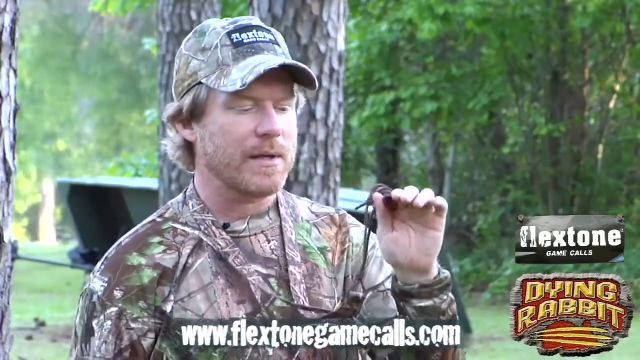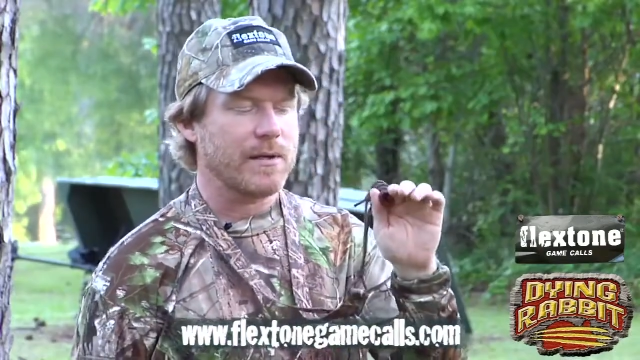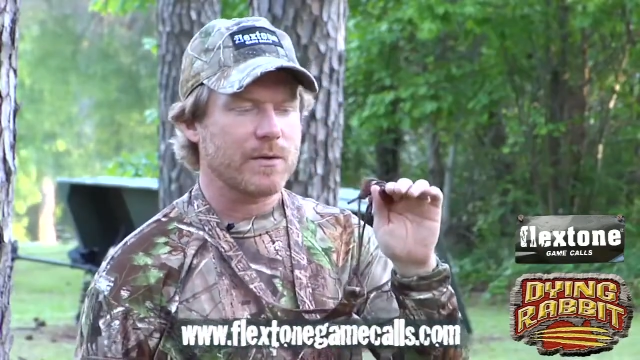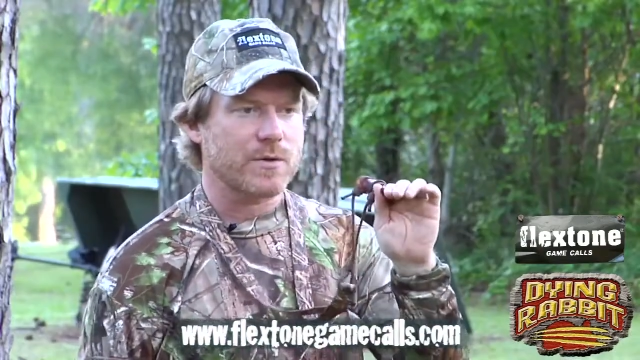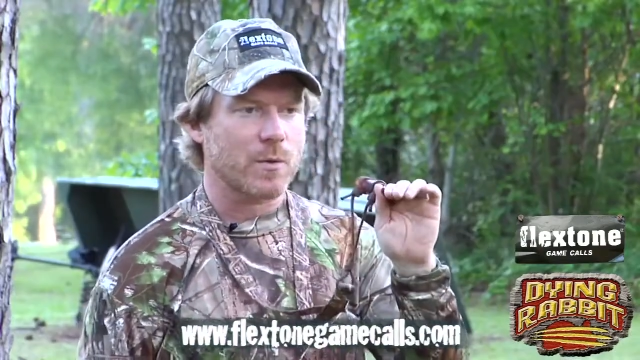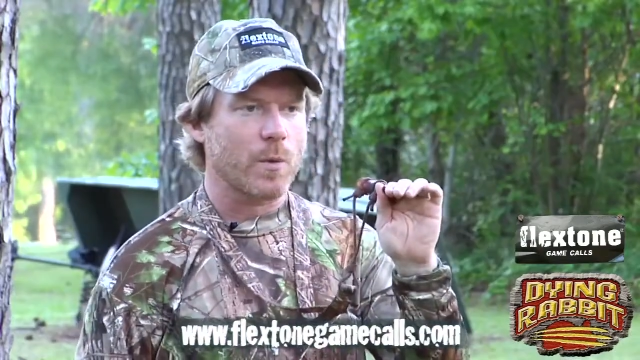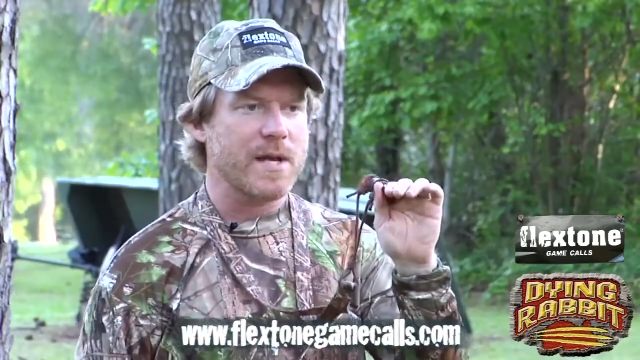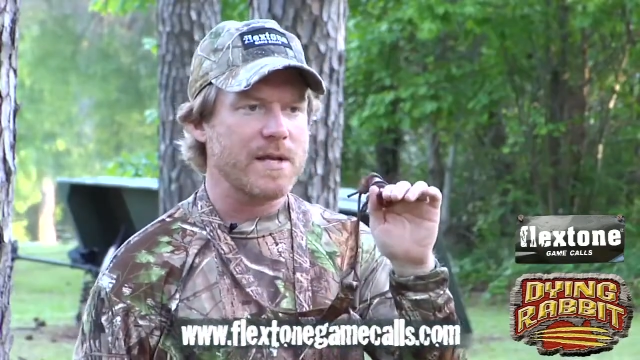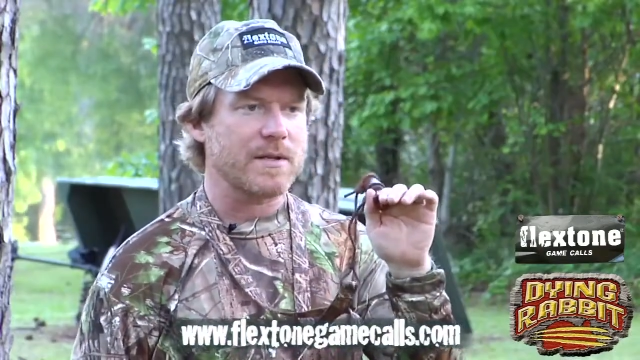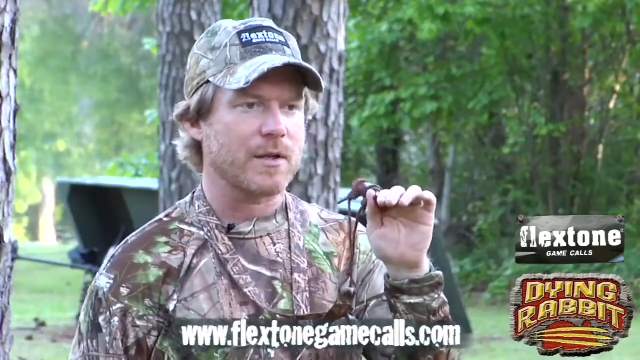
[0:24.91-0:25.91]
to
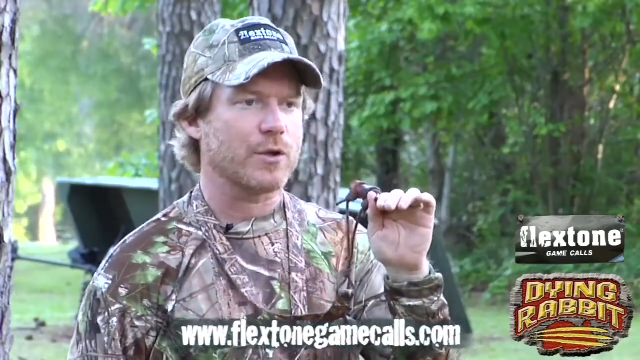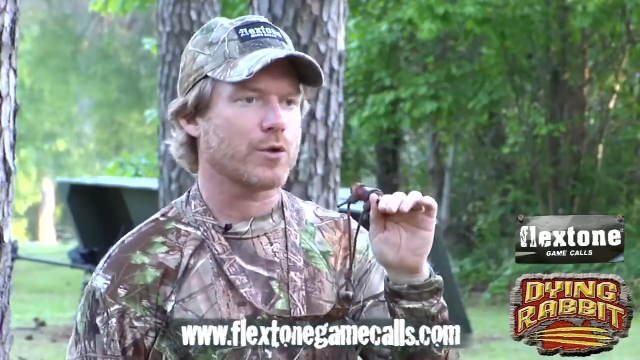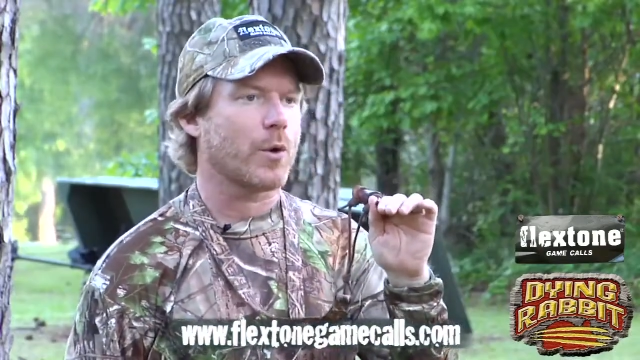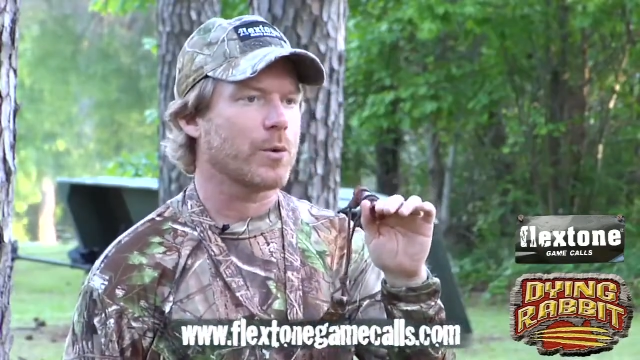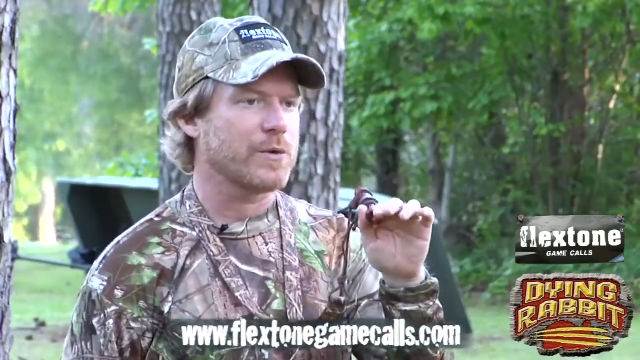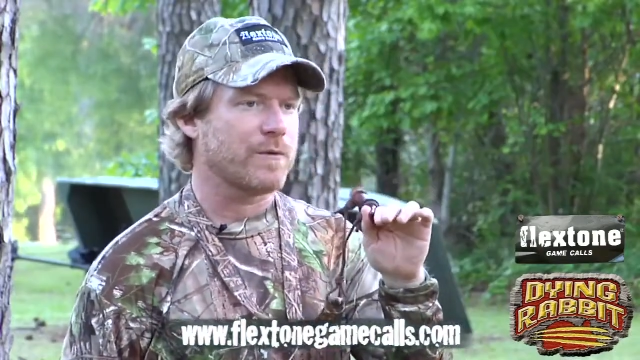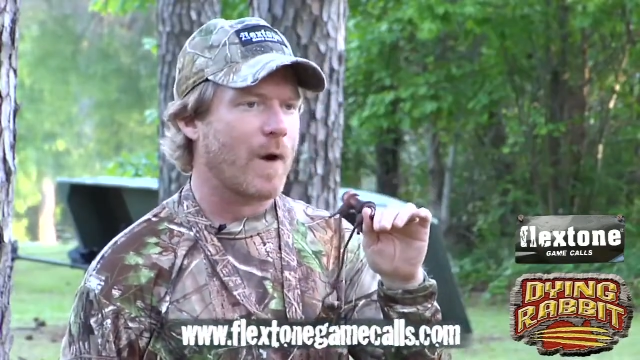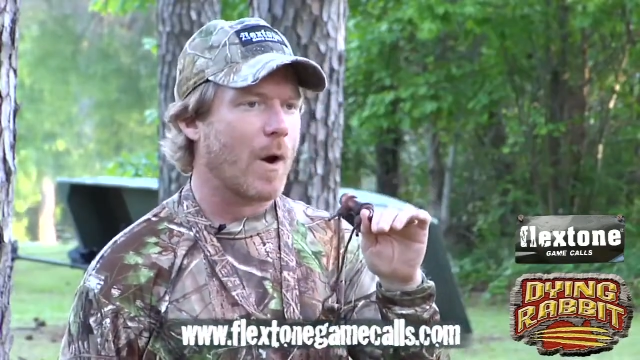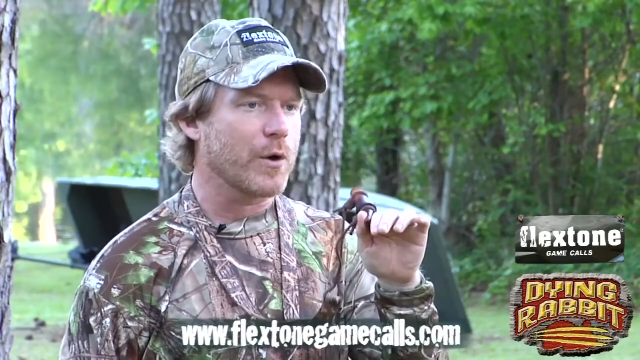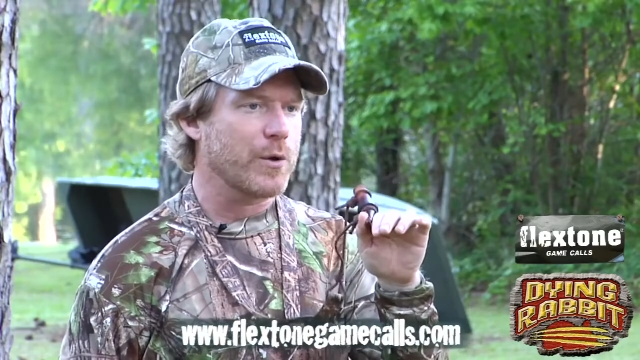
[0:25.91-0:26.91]
squeeze and control your
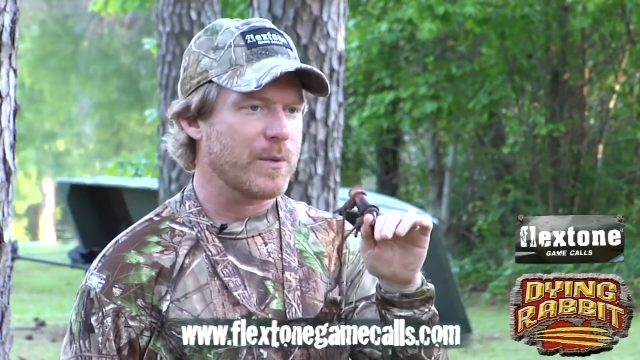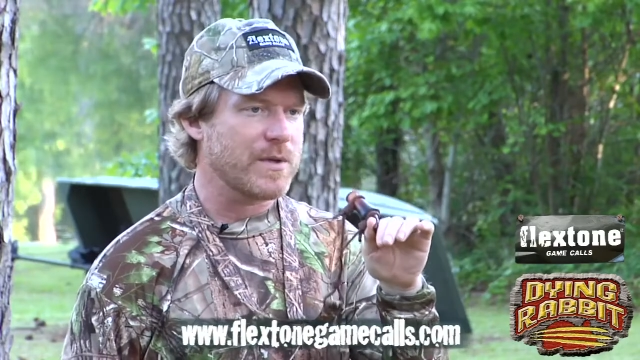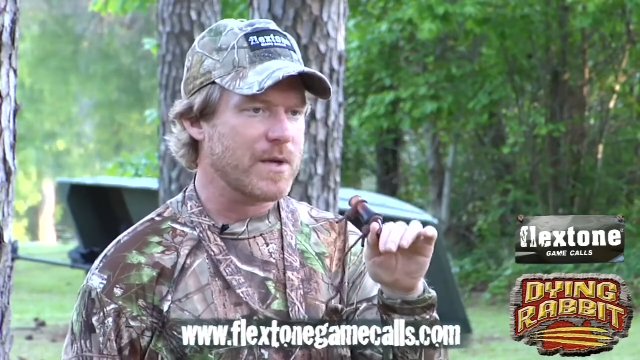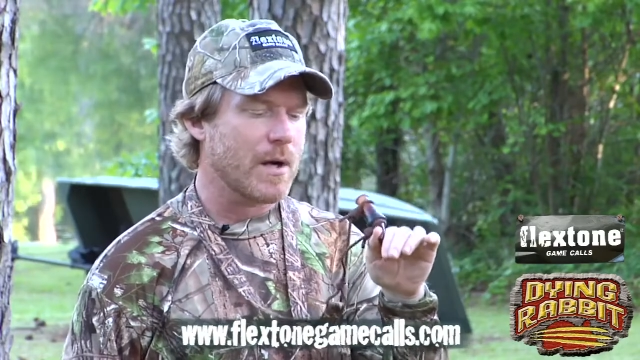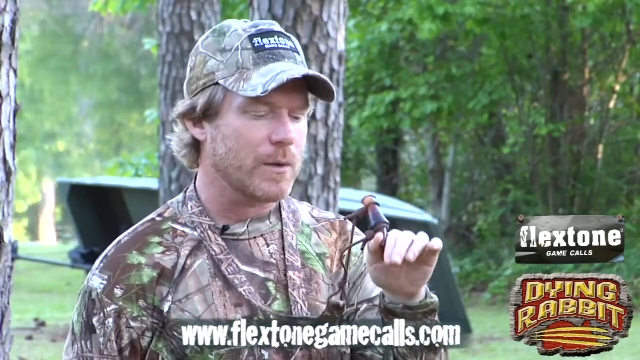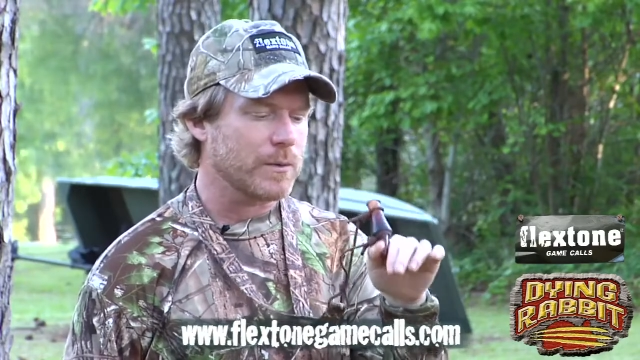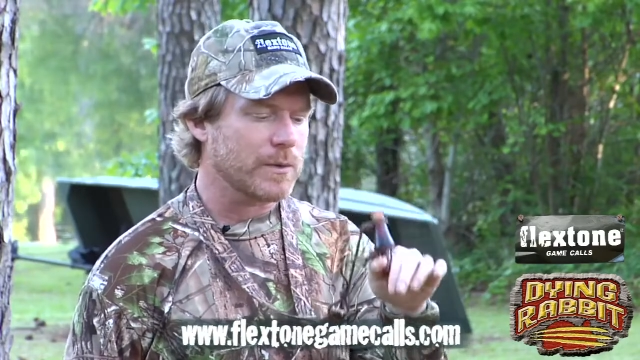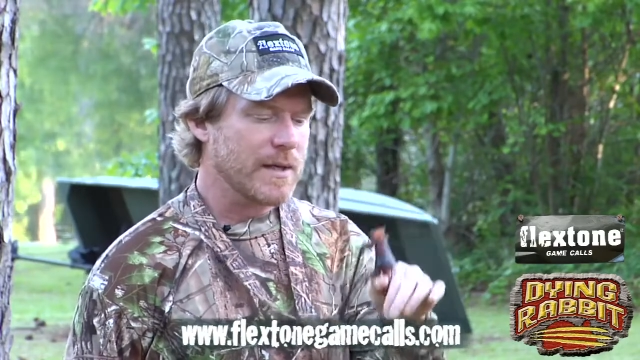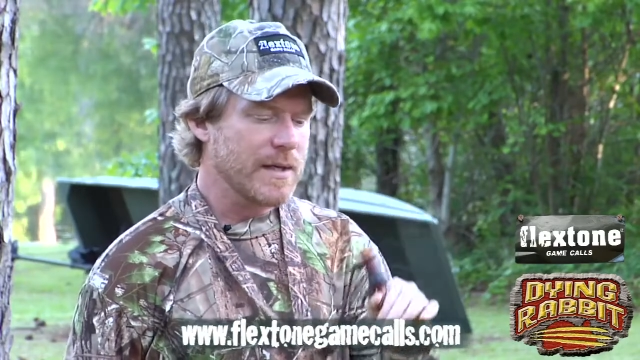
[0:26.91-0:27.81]
volume and tone.